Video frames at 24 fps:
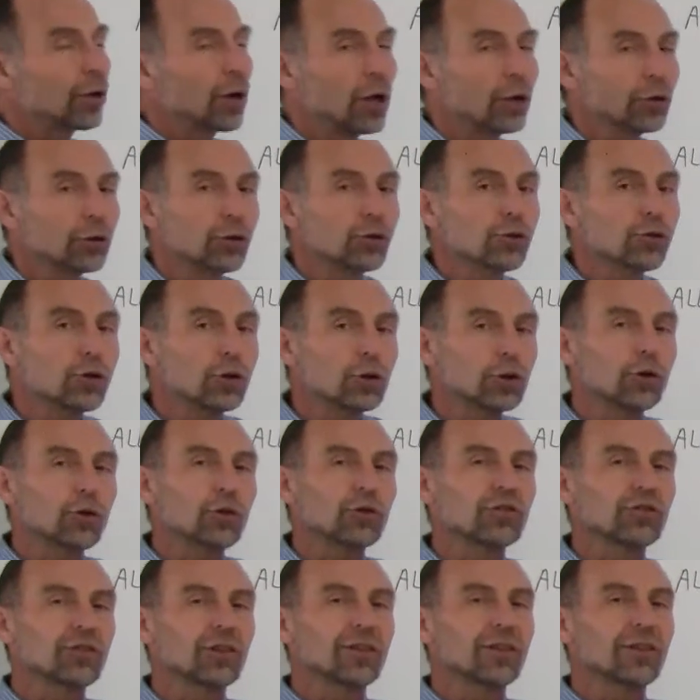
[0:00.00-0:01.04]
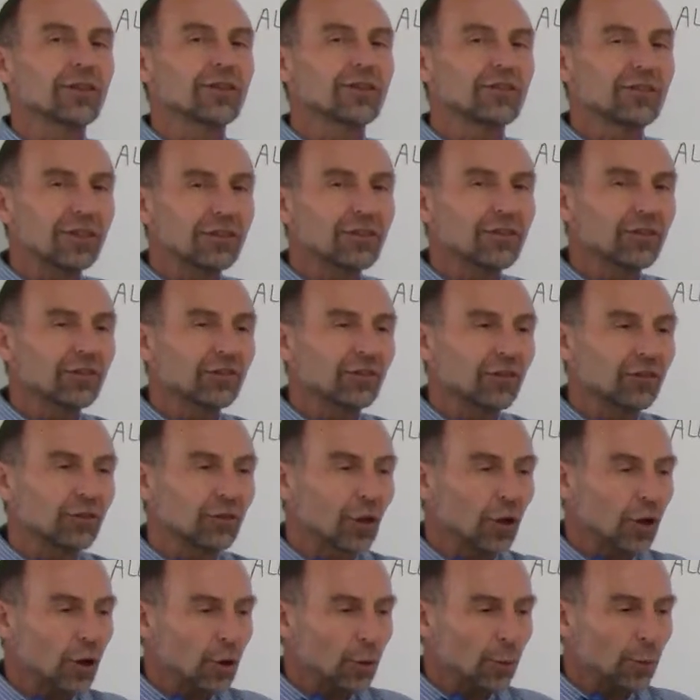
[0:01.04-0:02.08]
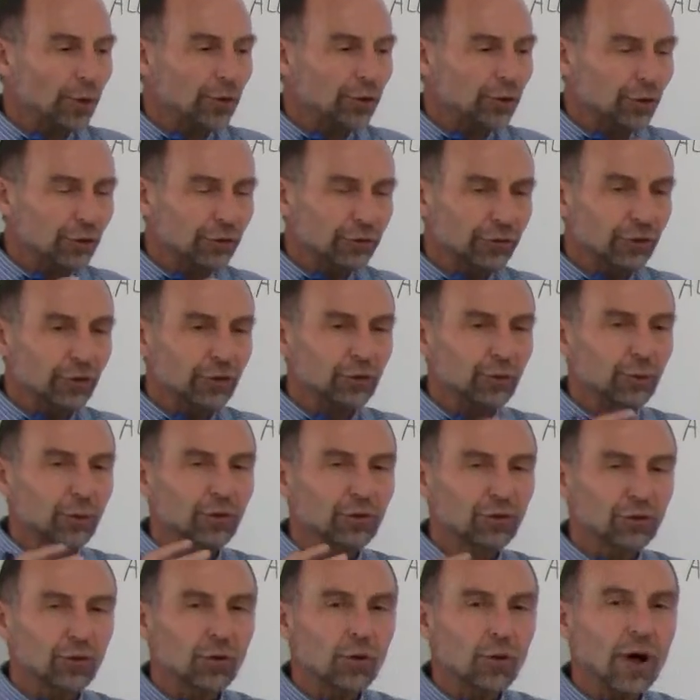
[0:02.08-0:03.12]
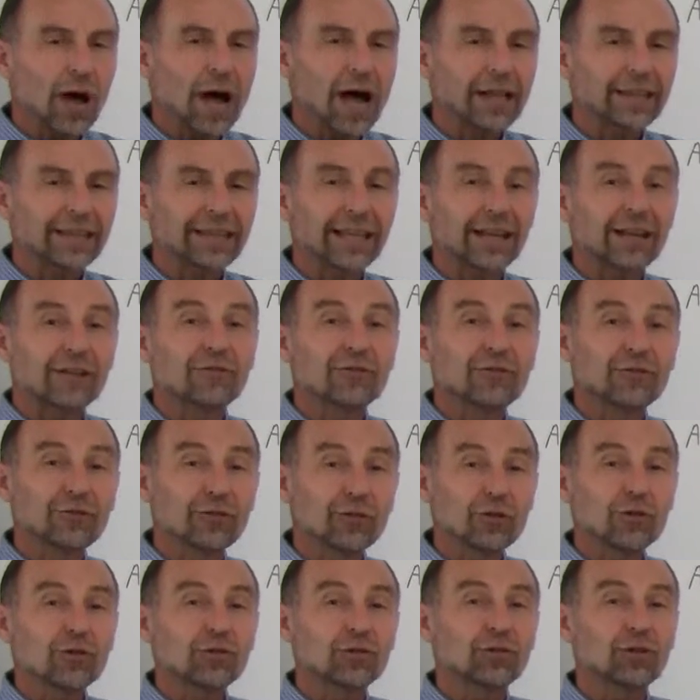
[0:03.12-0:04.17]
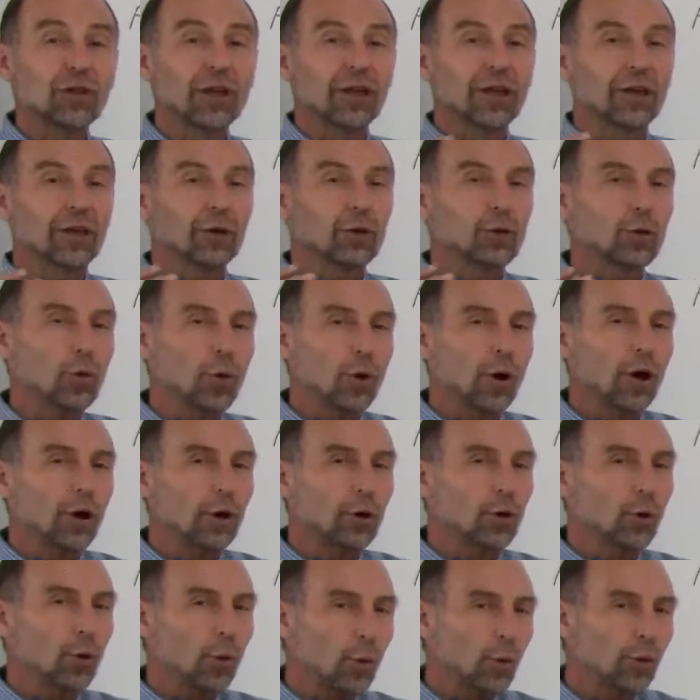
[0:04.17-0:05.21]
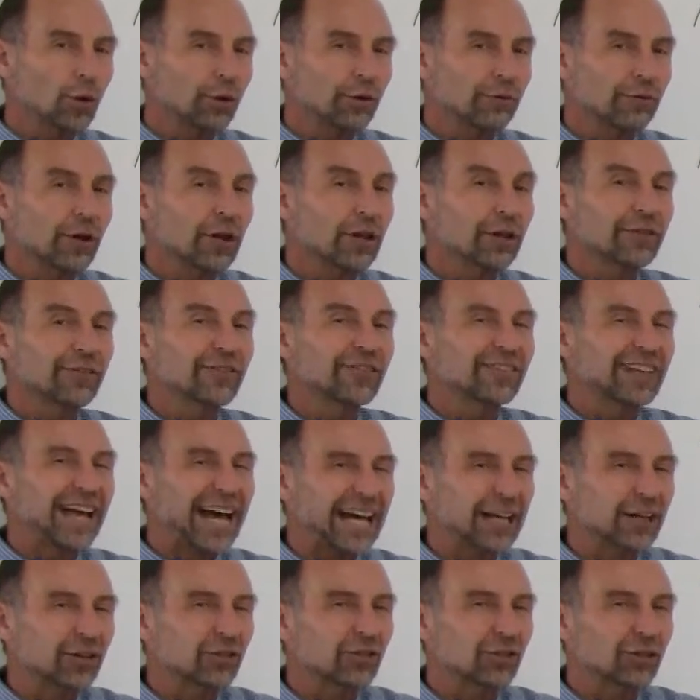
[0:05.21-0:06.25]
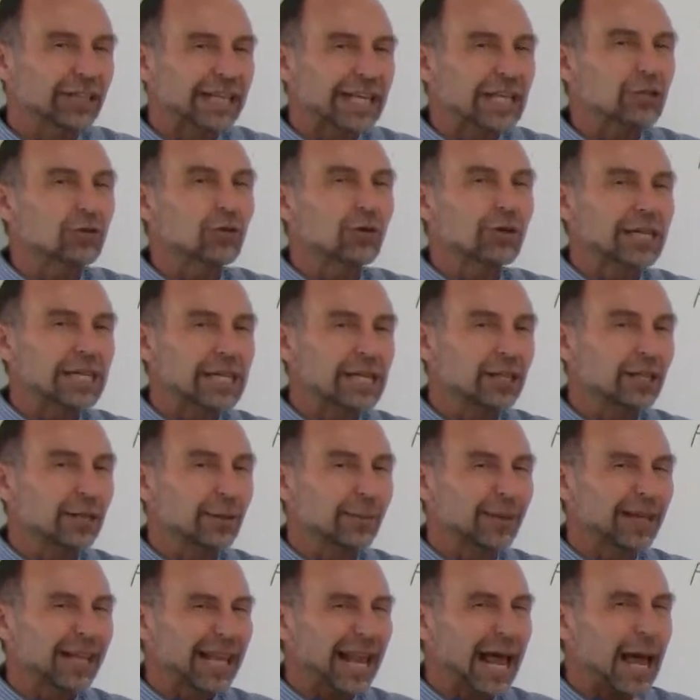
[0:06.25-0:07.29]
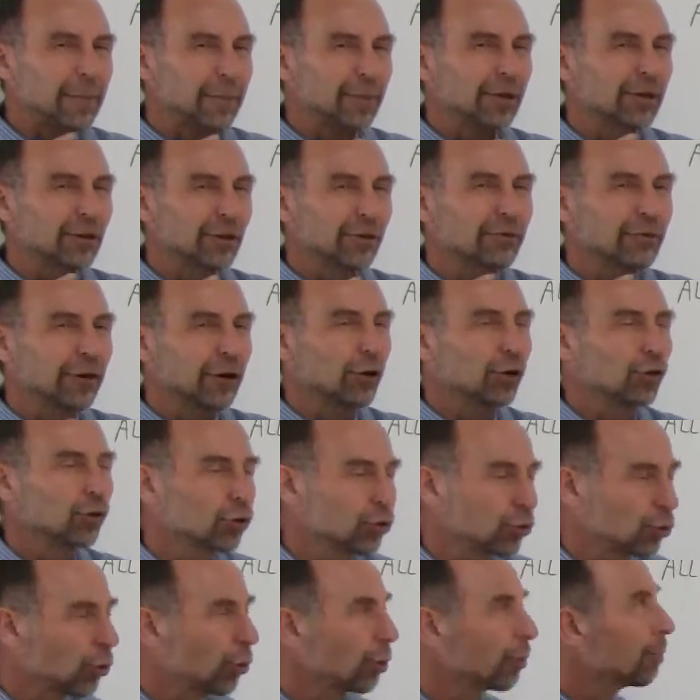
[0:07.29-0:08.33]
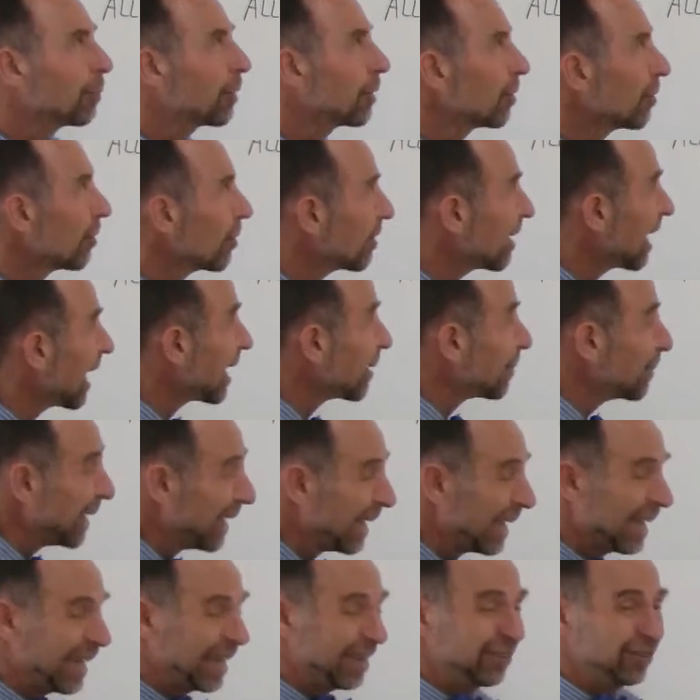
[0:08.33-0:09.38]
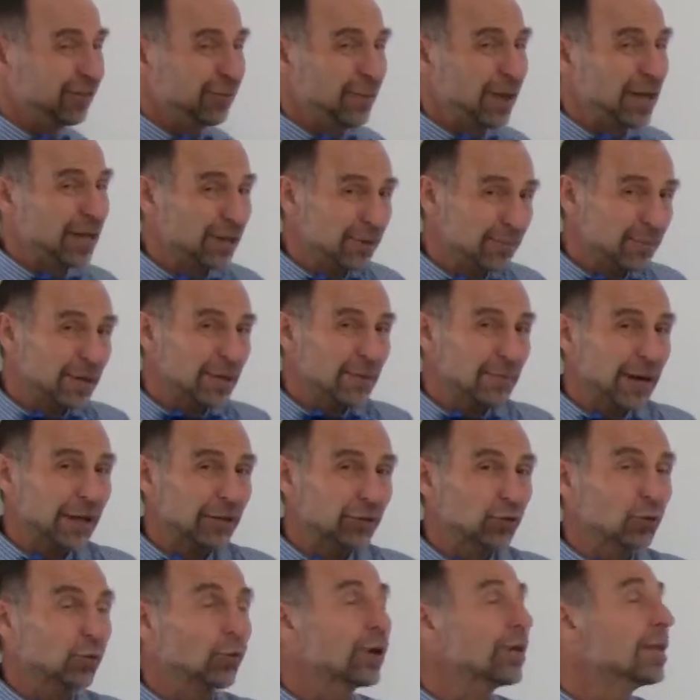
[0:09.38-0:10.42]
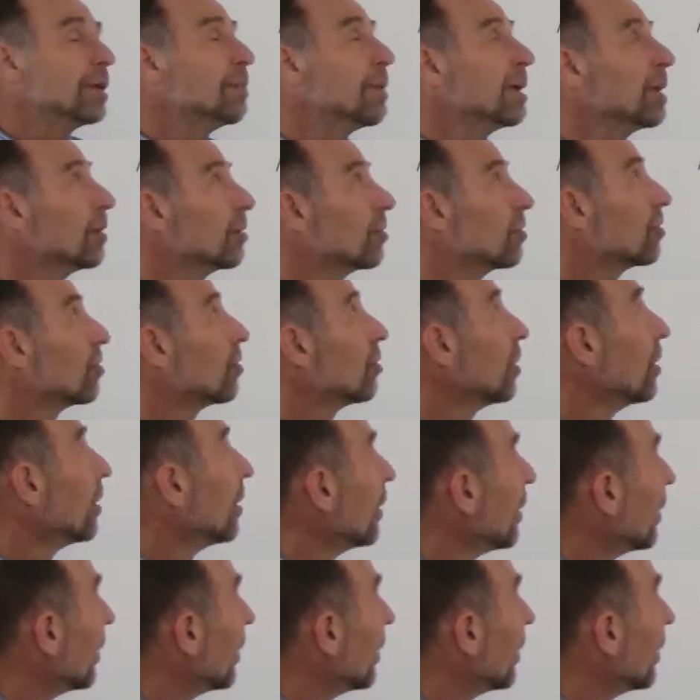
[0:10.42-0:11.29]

call the nucleosynthesis, when the universe was so hot that it fused a quarter of all of its hydrogen into helium. That happened in a very short period of time, estimated to be about 20 minutes.